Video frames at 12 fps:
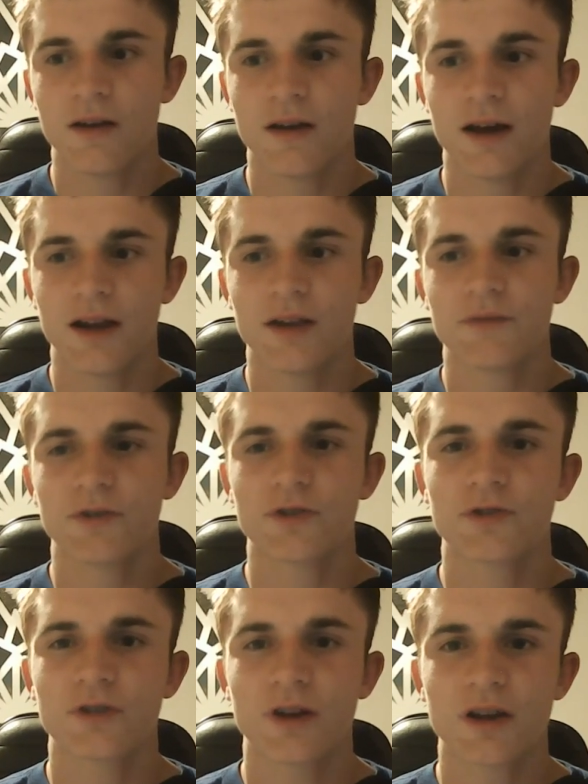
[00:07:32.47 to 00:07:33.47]
I never
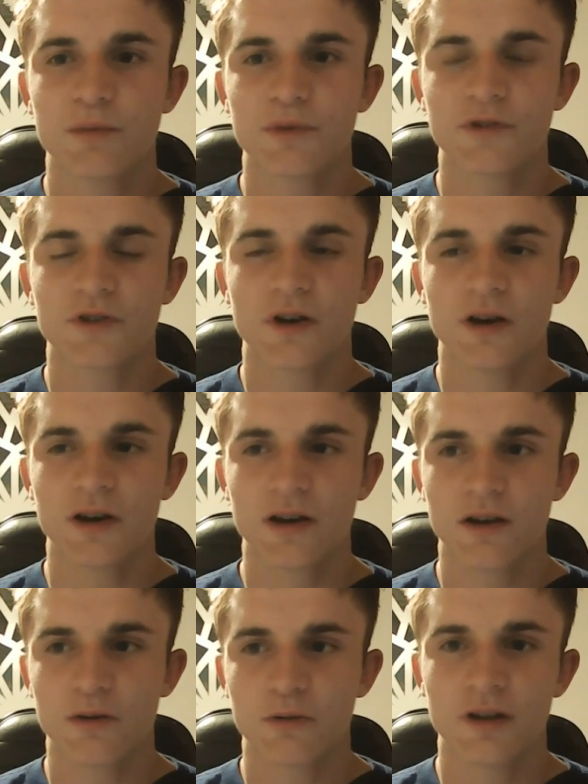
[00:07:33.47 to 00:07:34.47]
strike up or talk
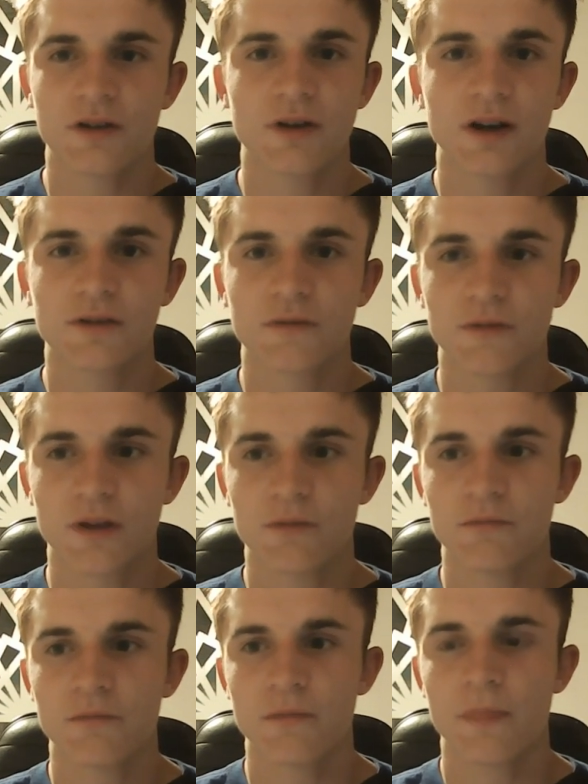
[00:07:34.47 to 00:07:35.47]
or interact with them.